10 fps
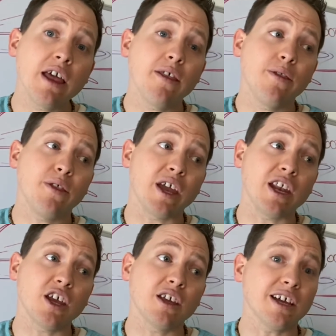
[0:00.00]

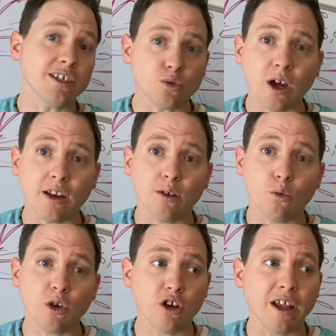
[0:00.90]
then guess what?
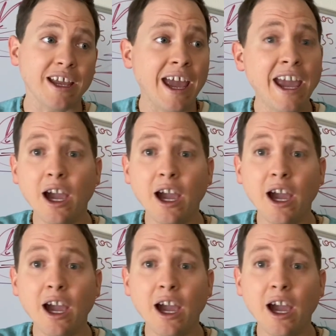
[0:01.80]
When you're like, hey,